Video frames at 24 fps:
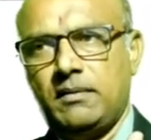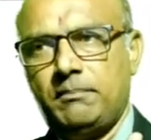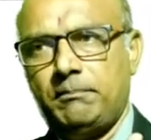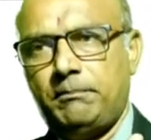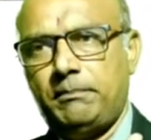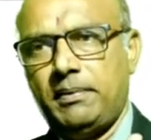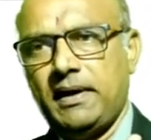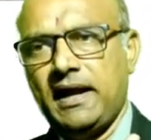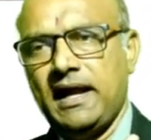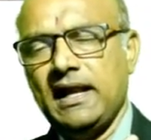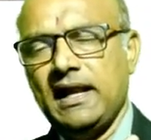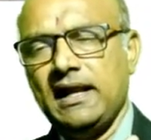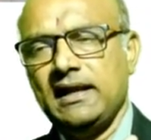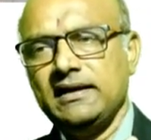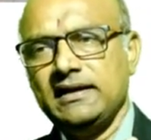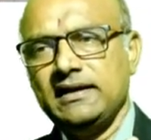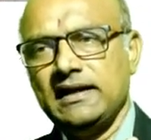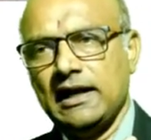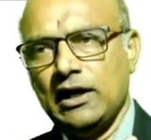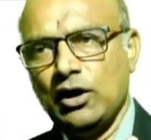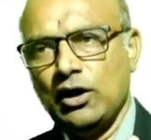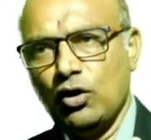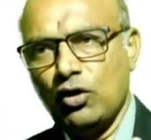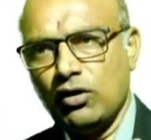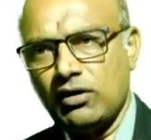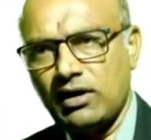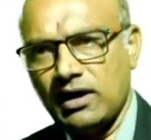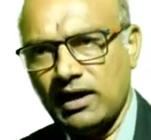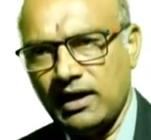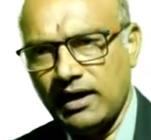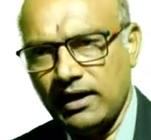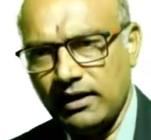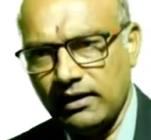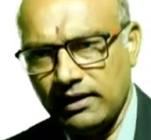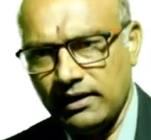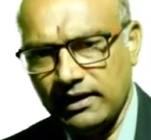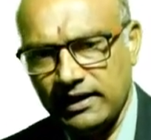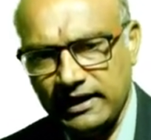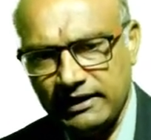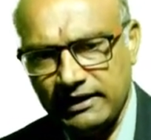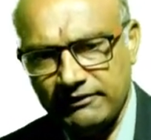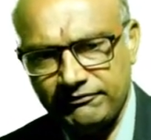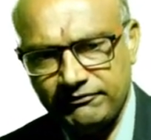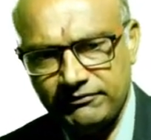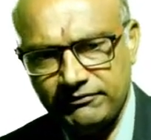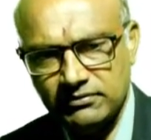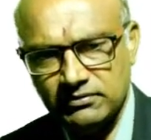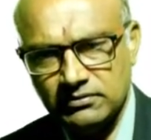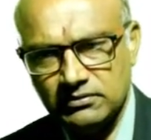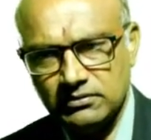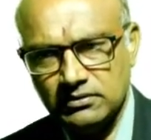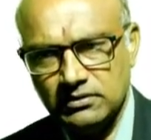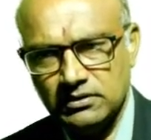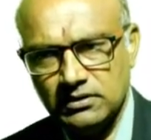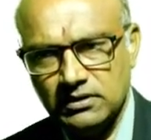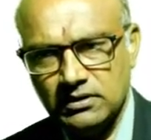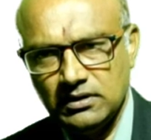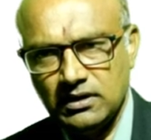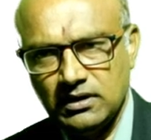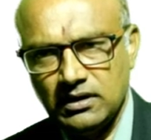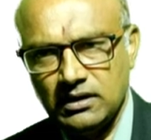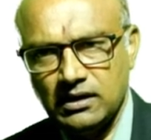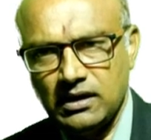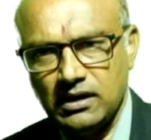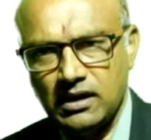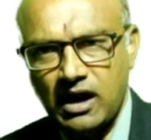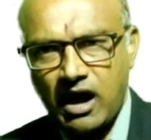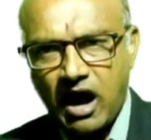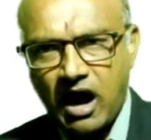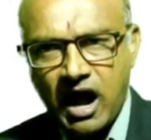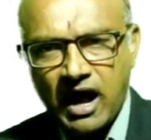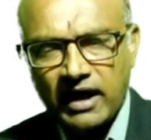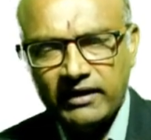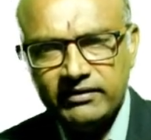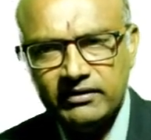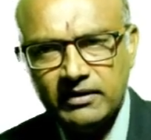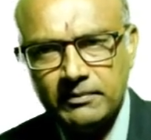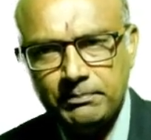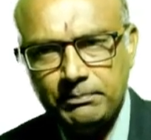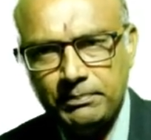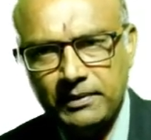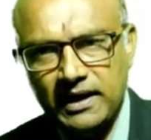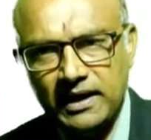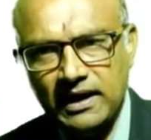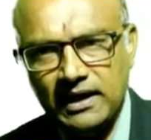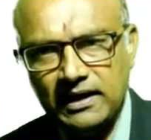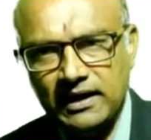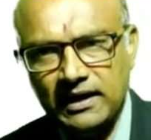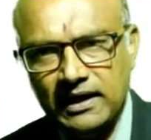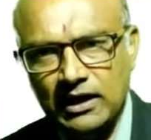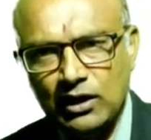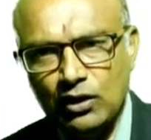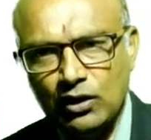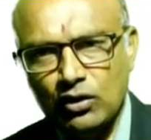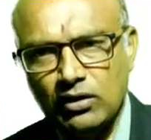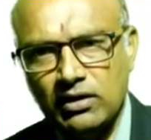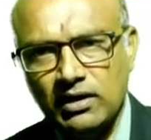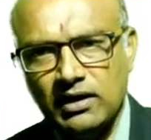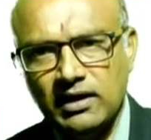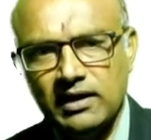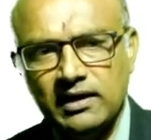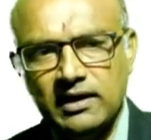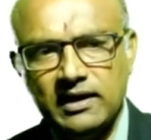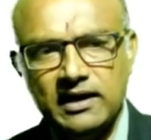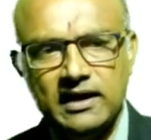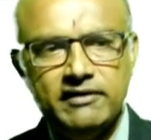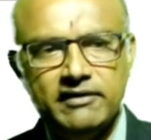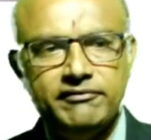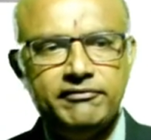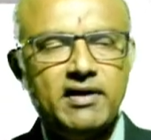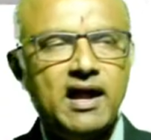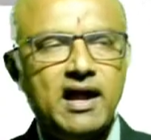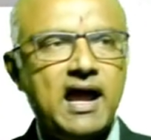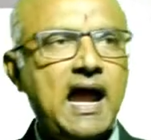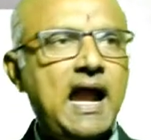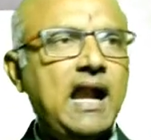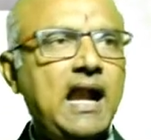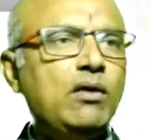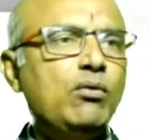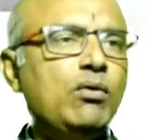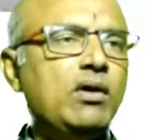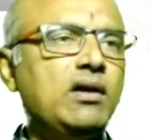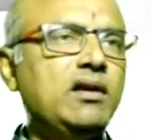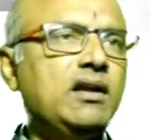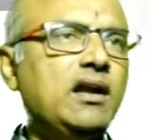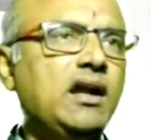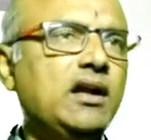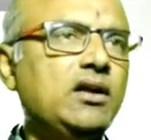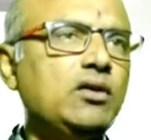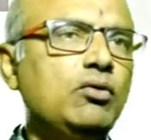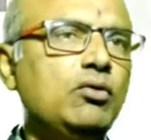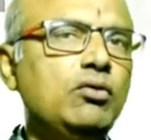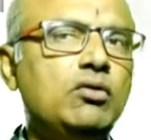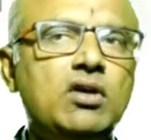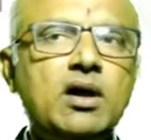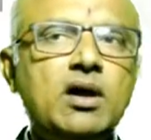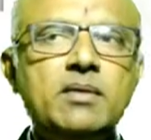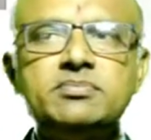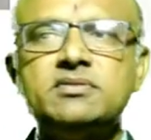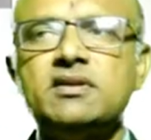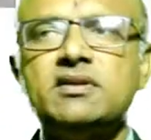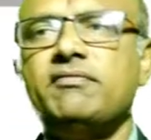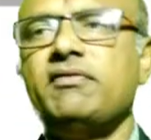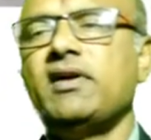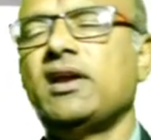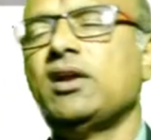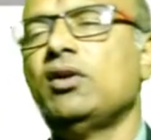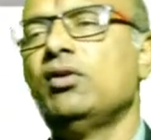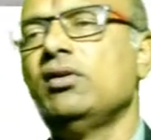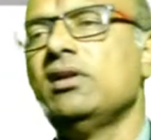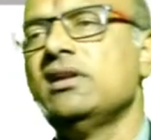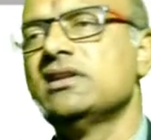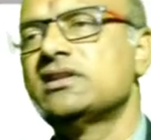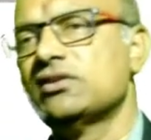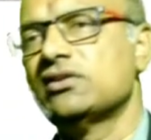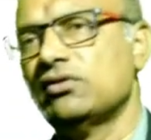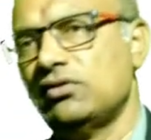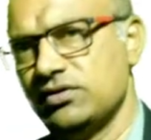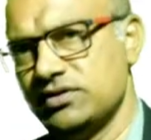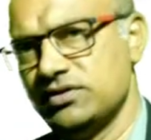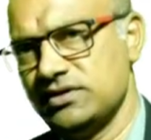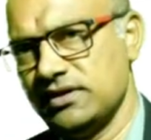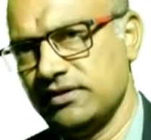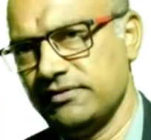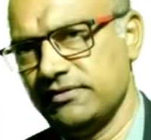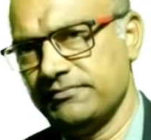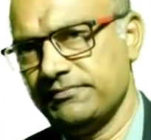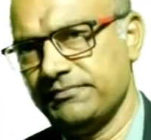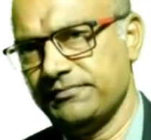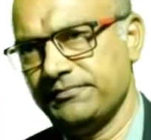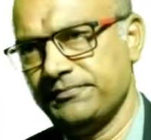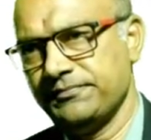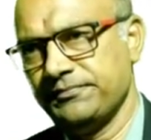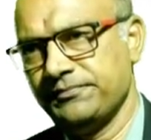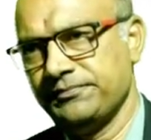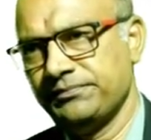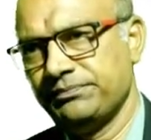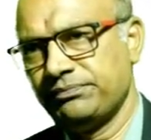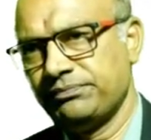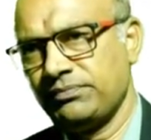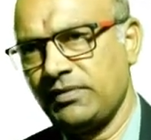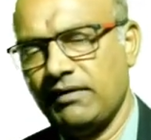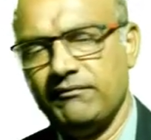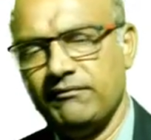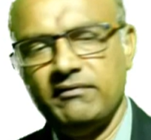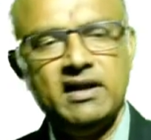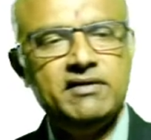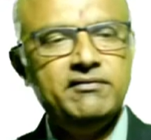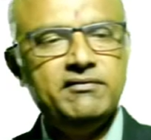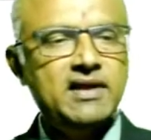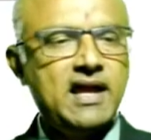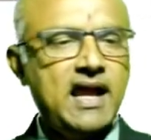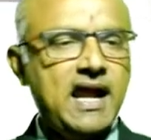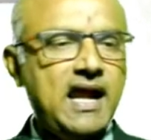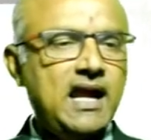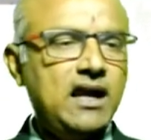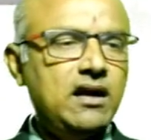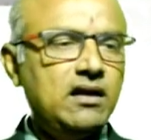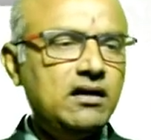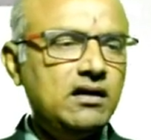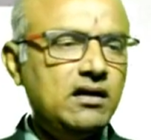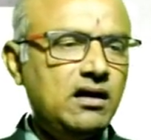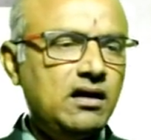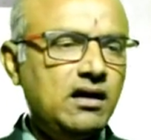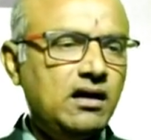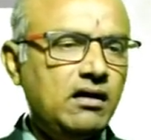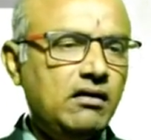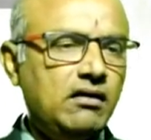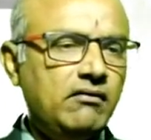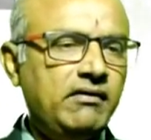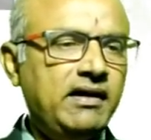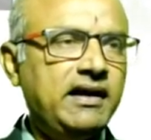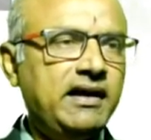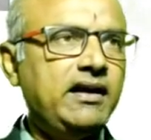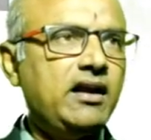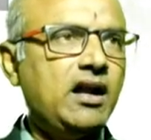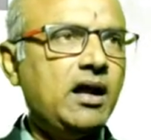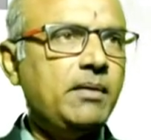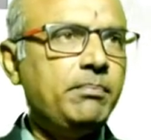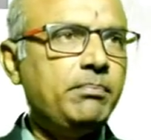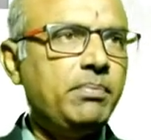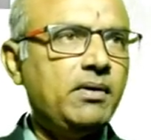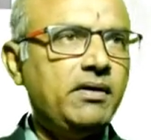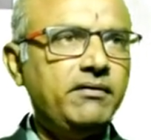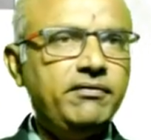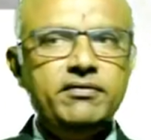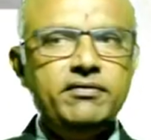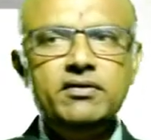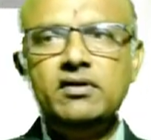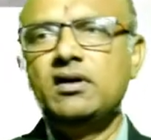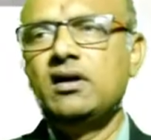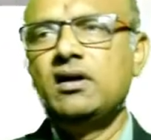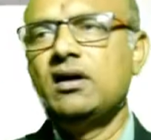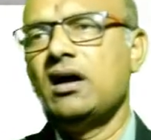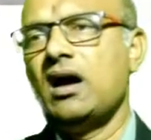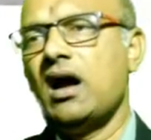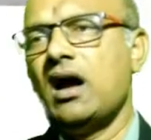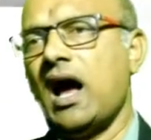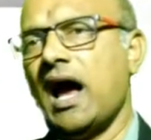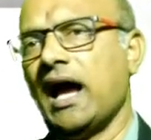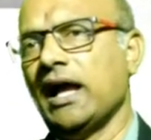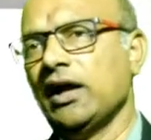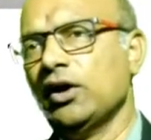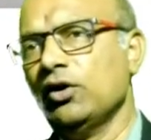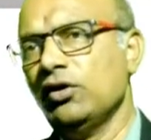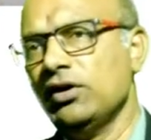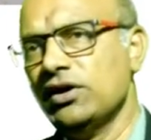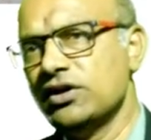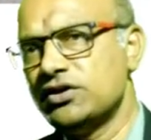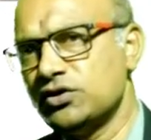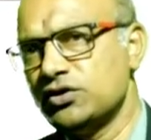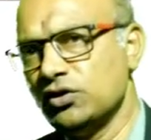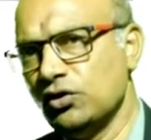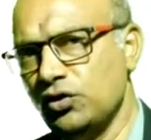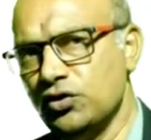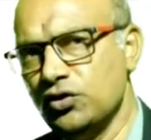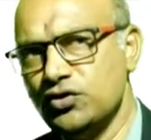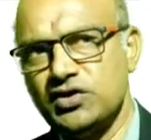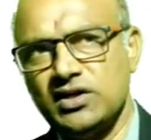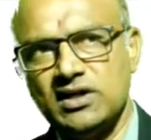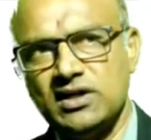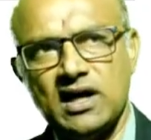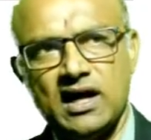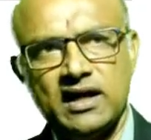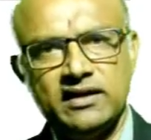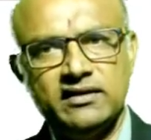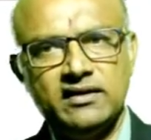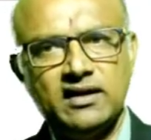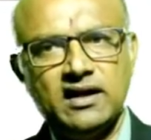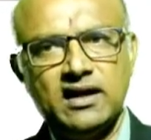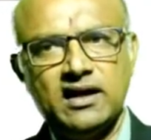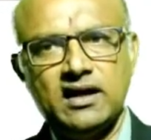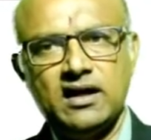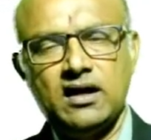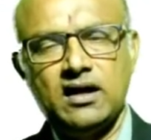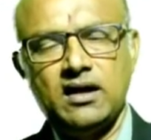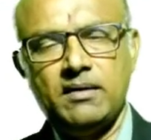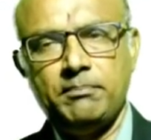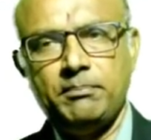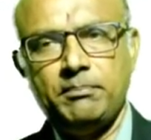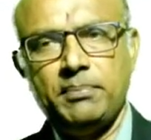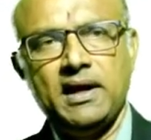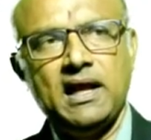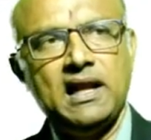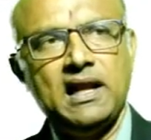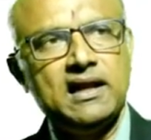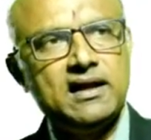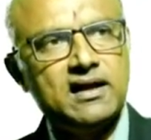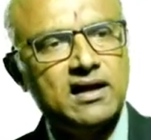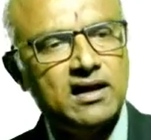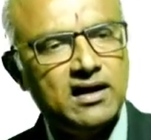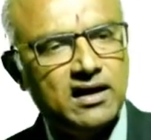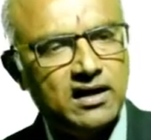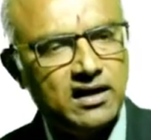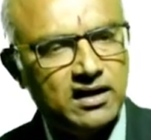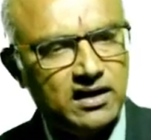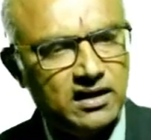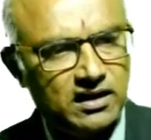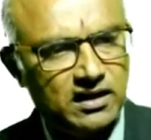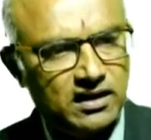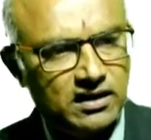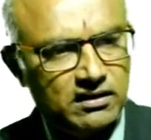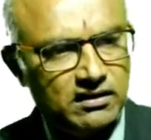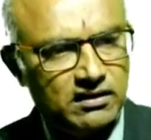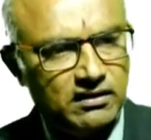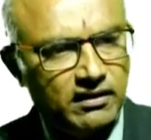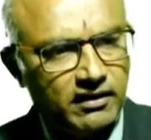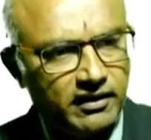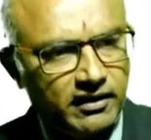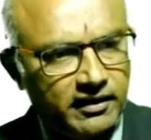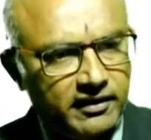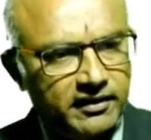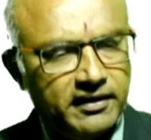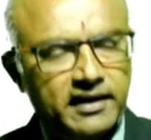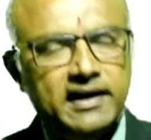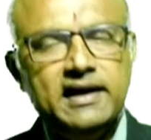pale yellow colored leaf. On the pale yellow colored leaf, add 1 or 2 drops of iodine solution. When we add 1 drop of iodine solution on the pale colored